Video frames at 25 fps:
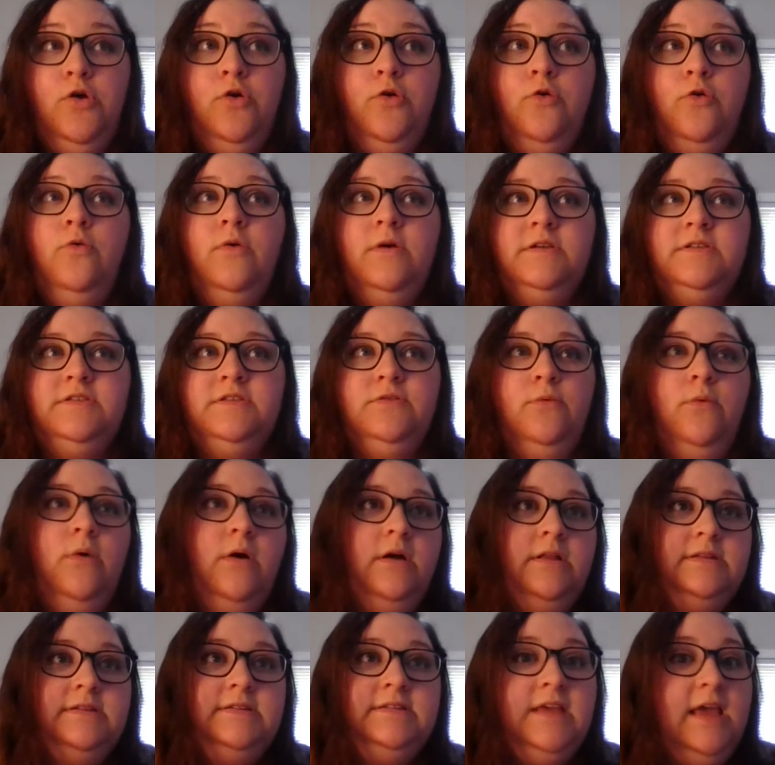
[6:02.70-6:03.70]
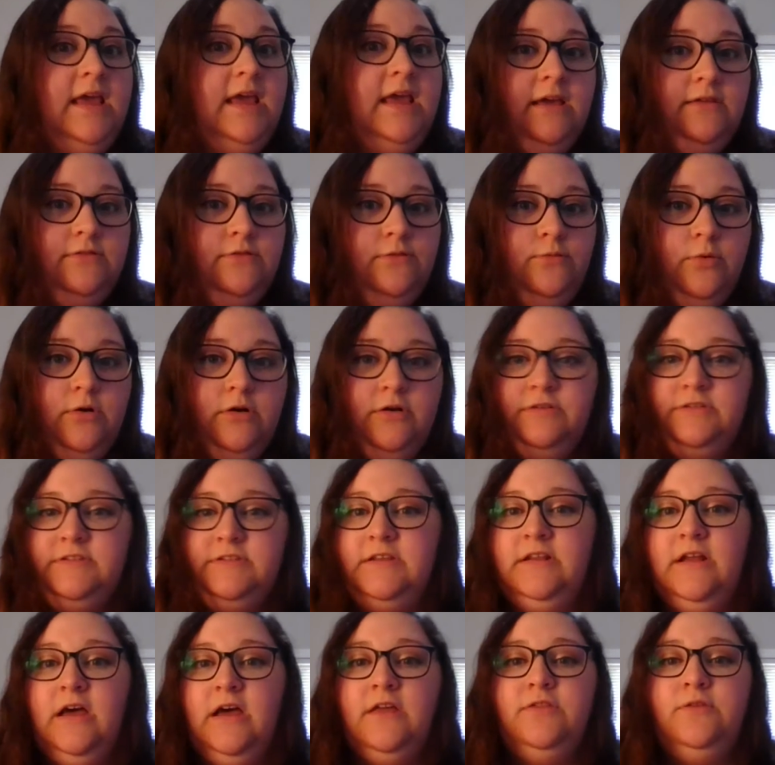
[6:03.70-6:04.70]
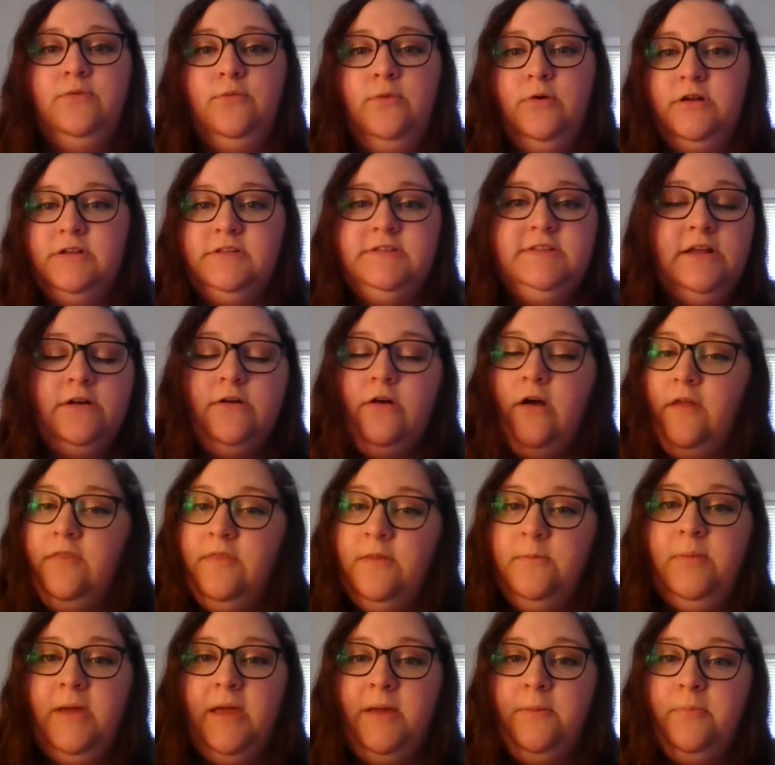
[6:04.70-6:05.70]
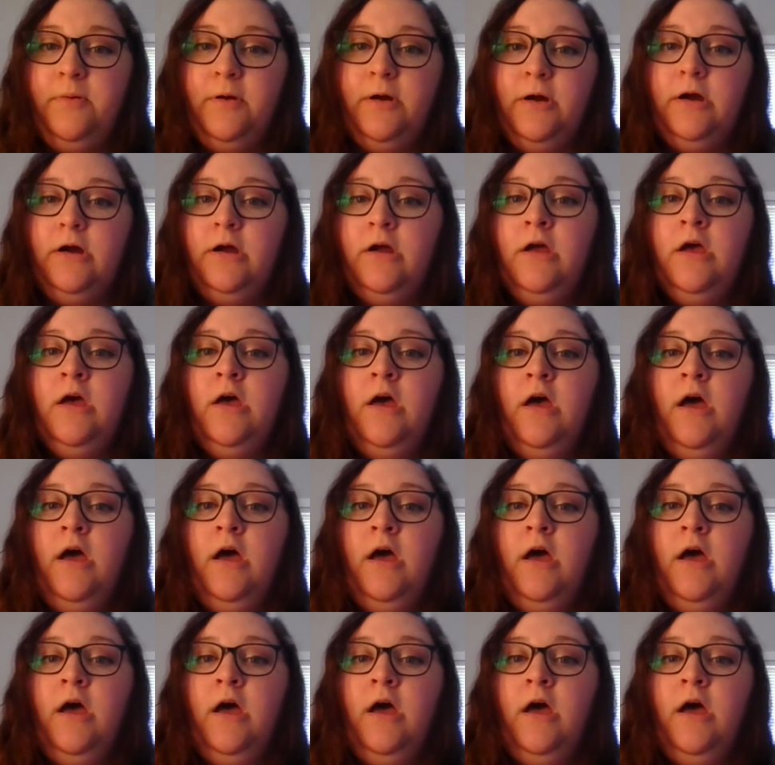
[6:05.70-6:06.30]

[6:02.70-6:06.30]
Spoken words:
who is the one saying the words and not the words that are on the paper.